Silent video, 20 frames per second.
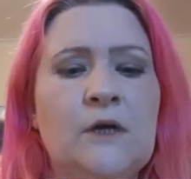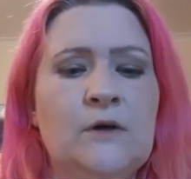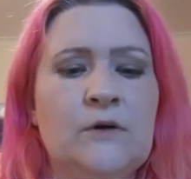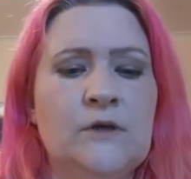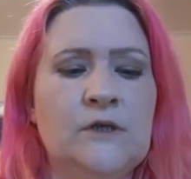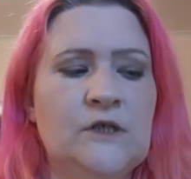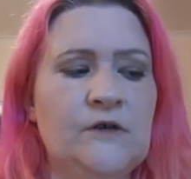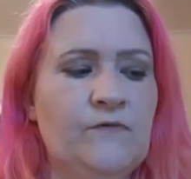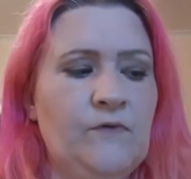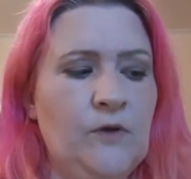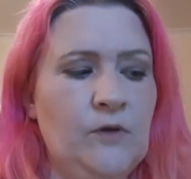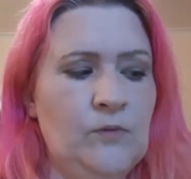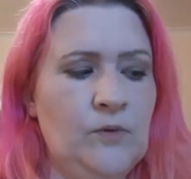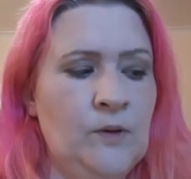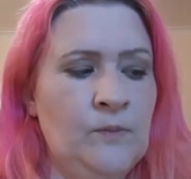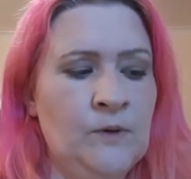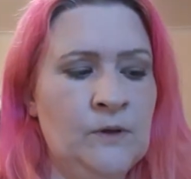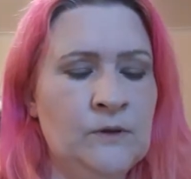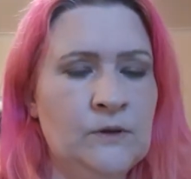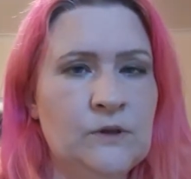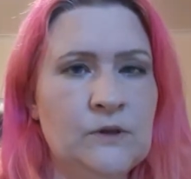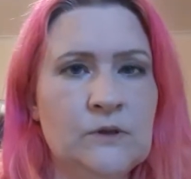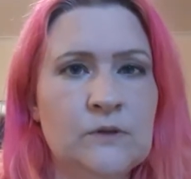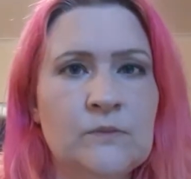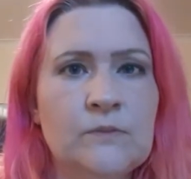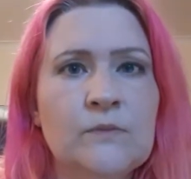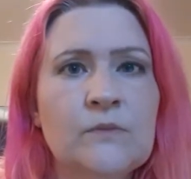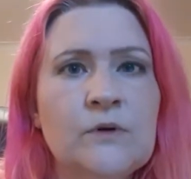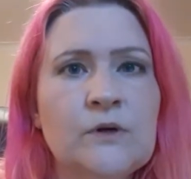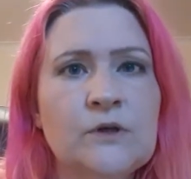It's every 3 months,
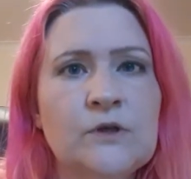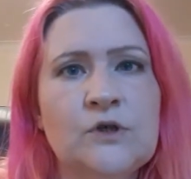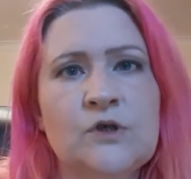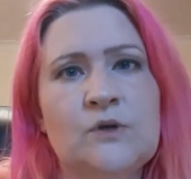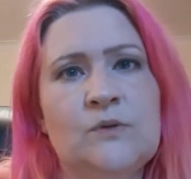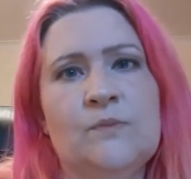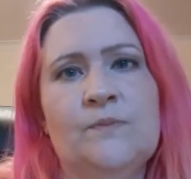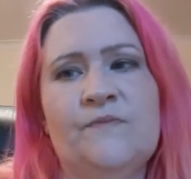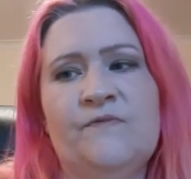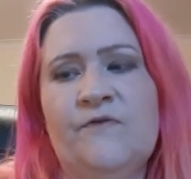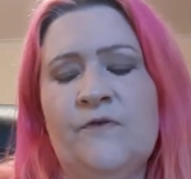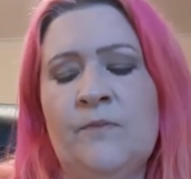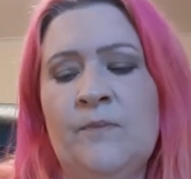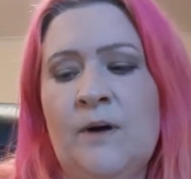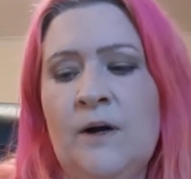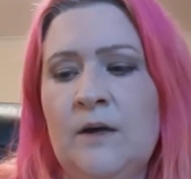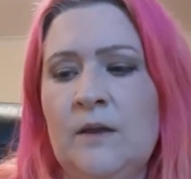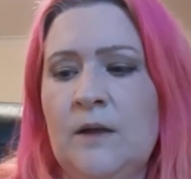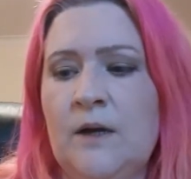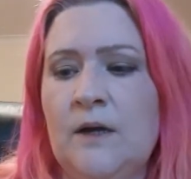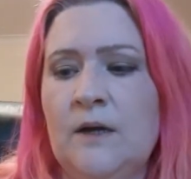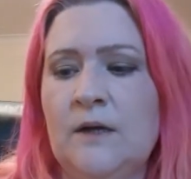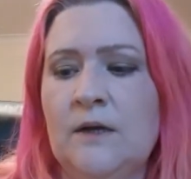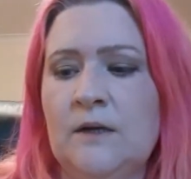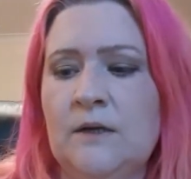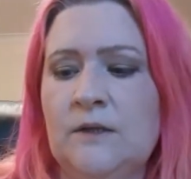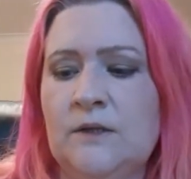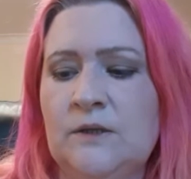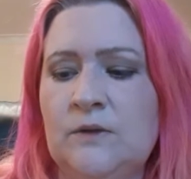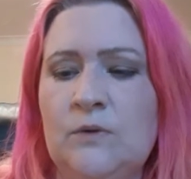which for my liking
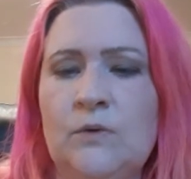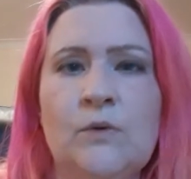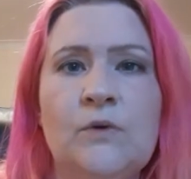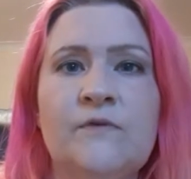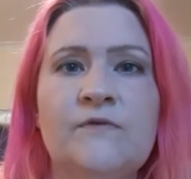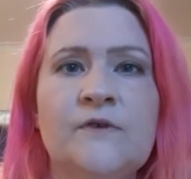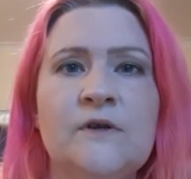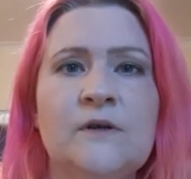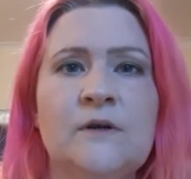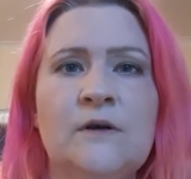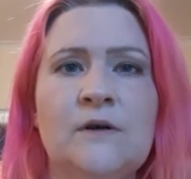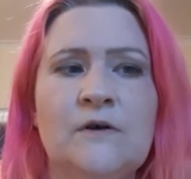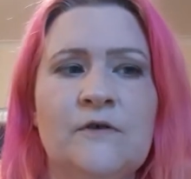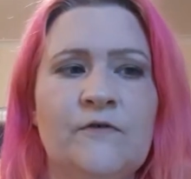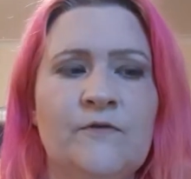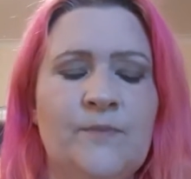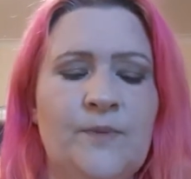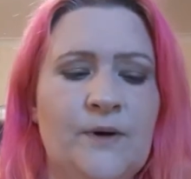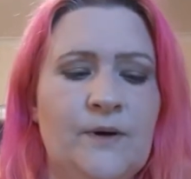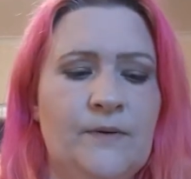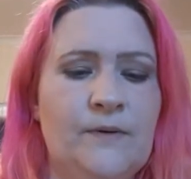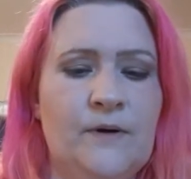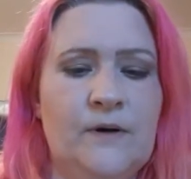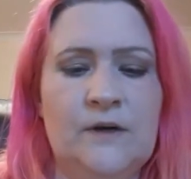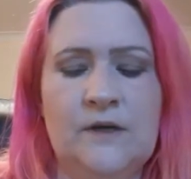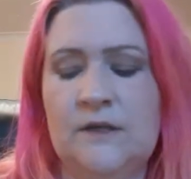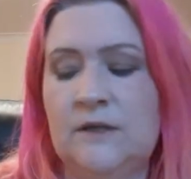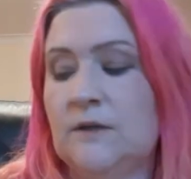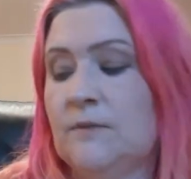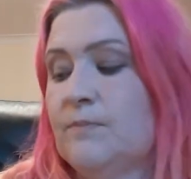is not often enough, but
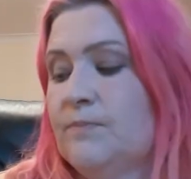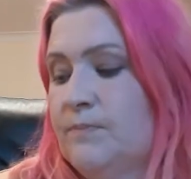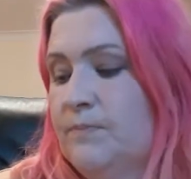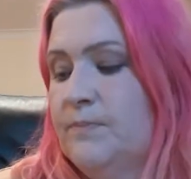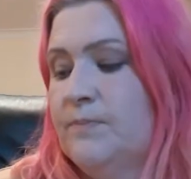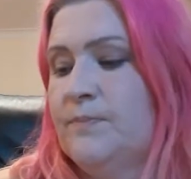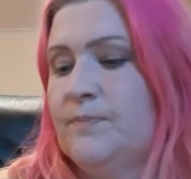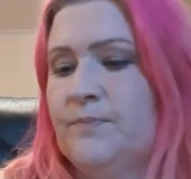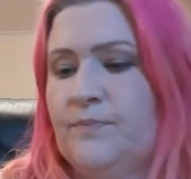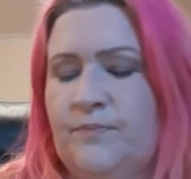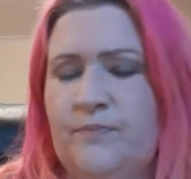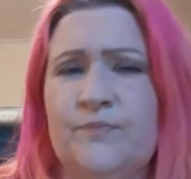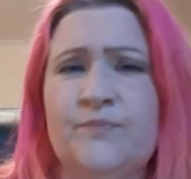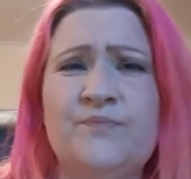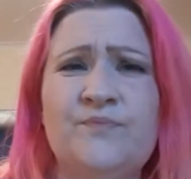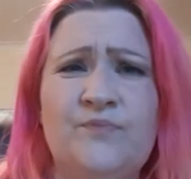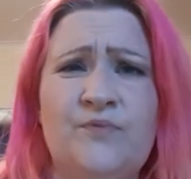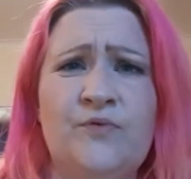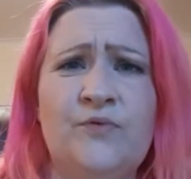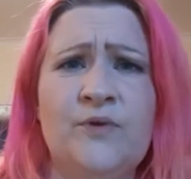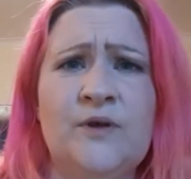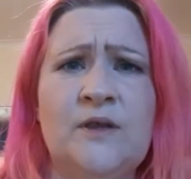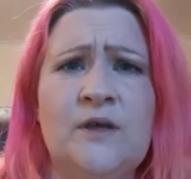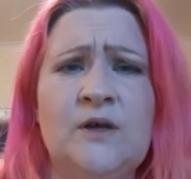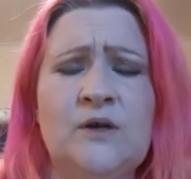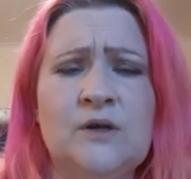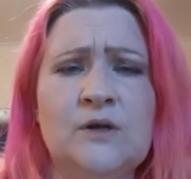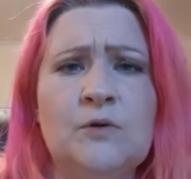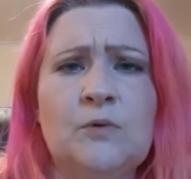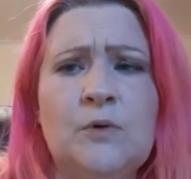it's a really
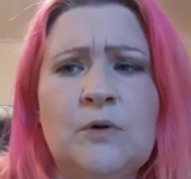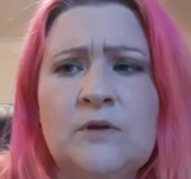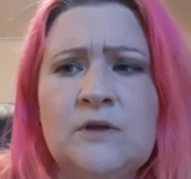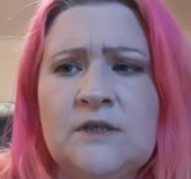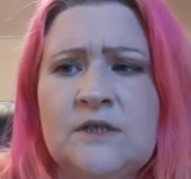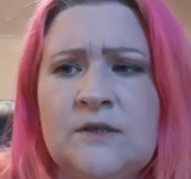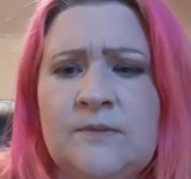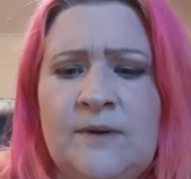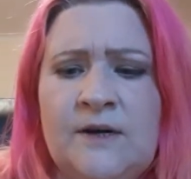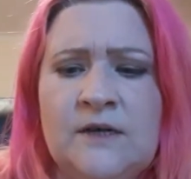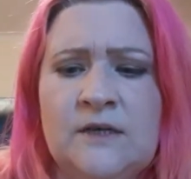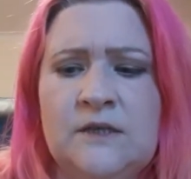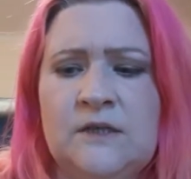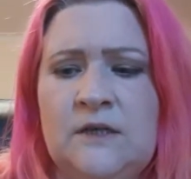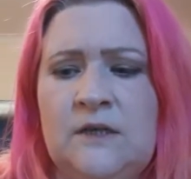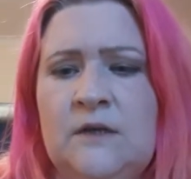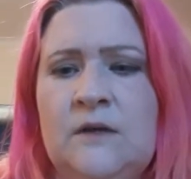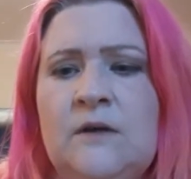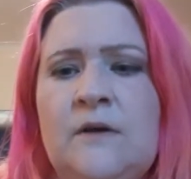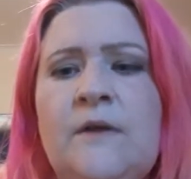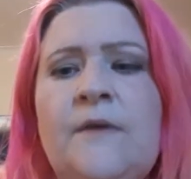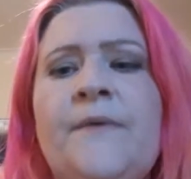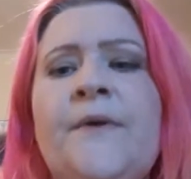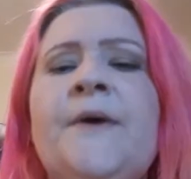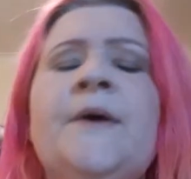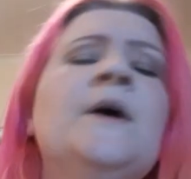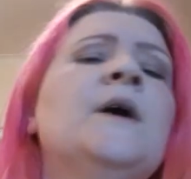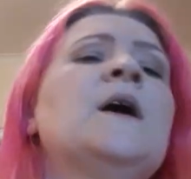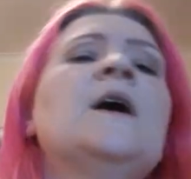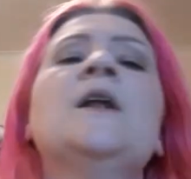good quality magazine,
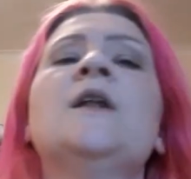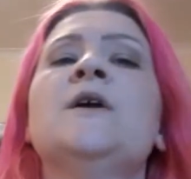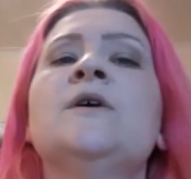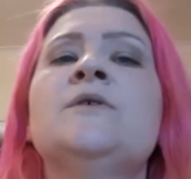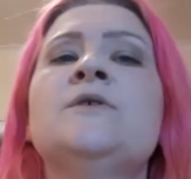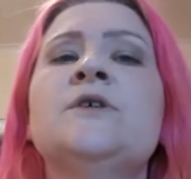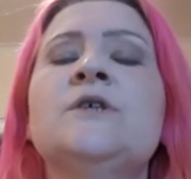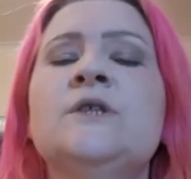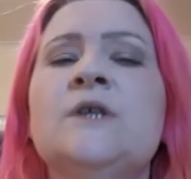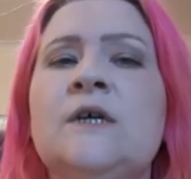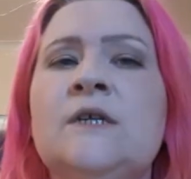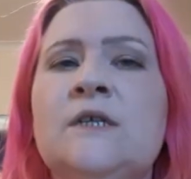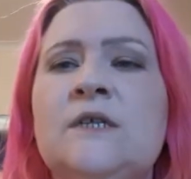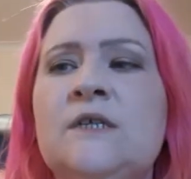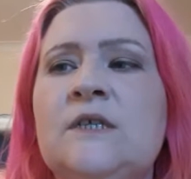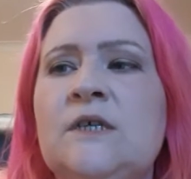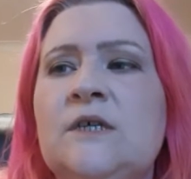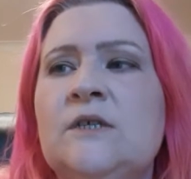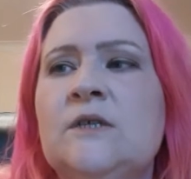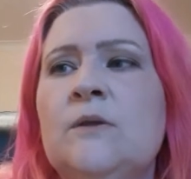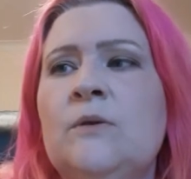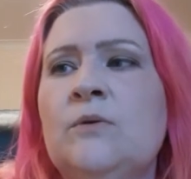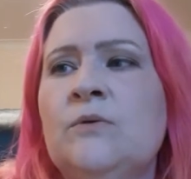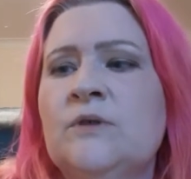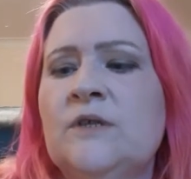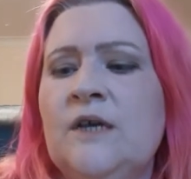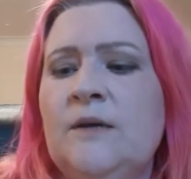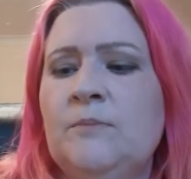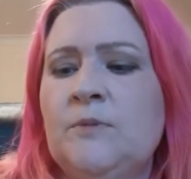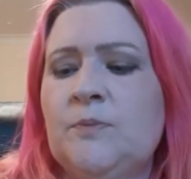and I understand it takes a long
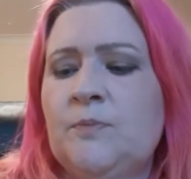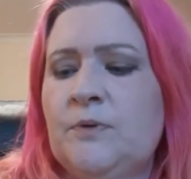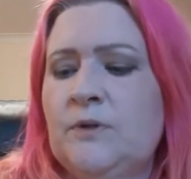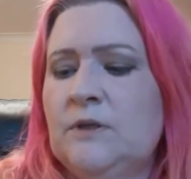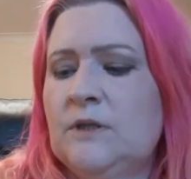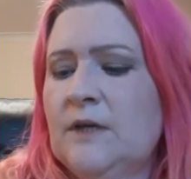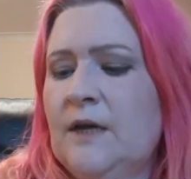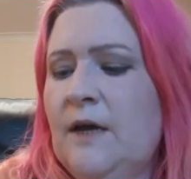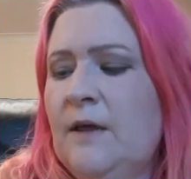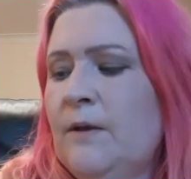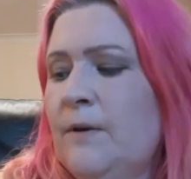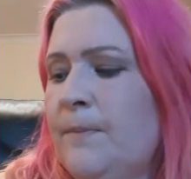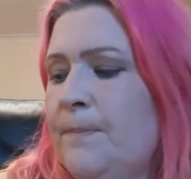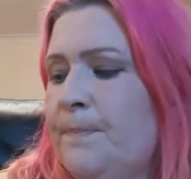time to put together.